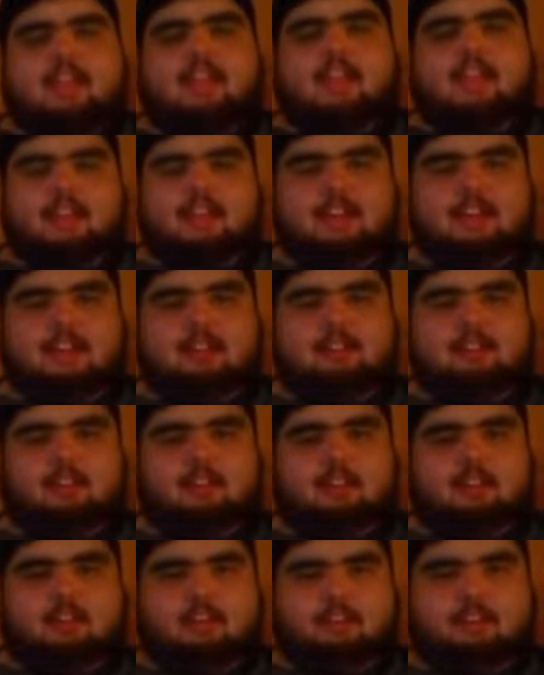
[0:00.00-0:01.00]
Hey guys,
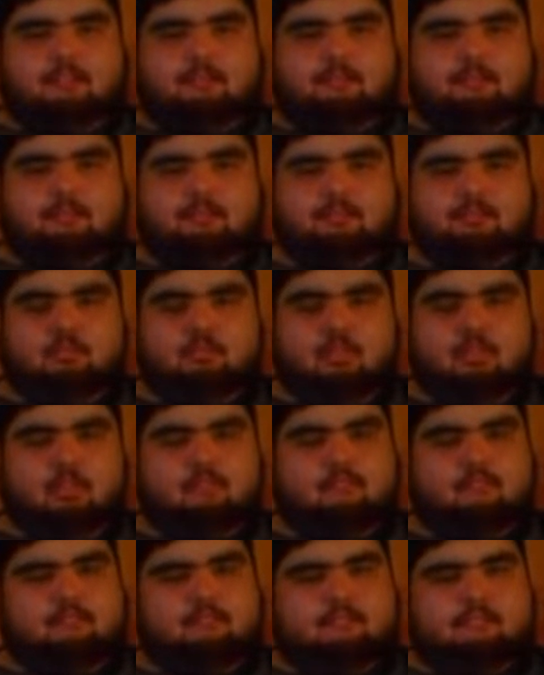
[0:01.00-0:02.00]
um,
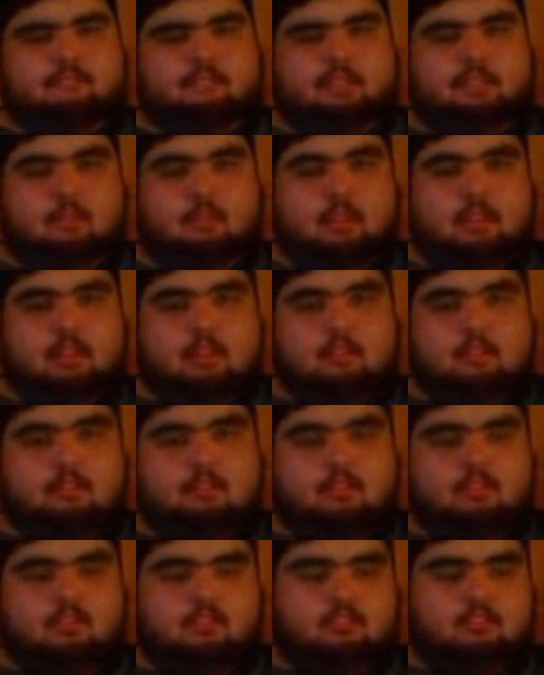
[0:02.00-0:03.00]

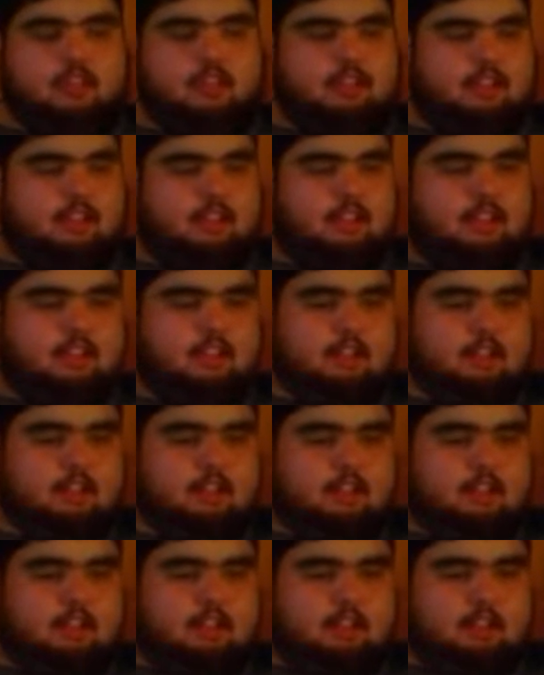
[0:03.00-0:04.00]
welcome to Sunday.
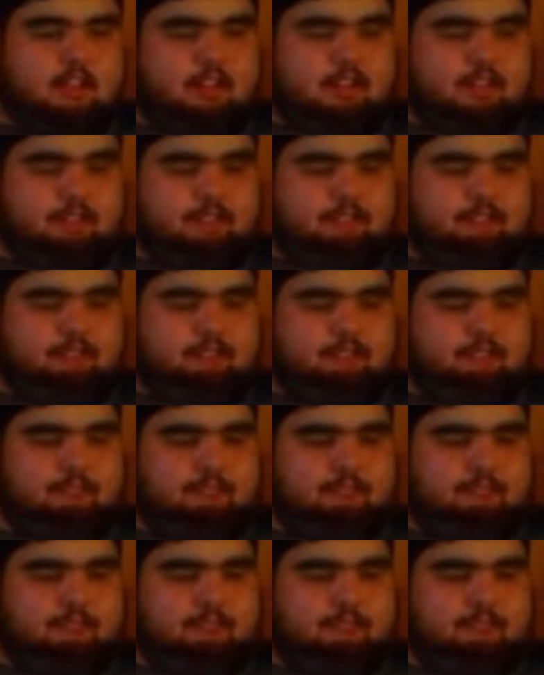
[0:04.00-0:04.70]
Um,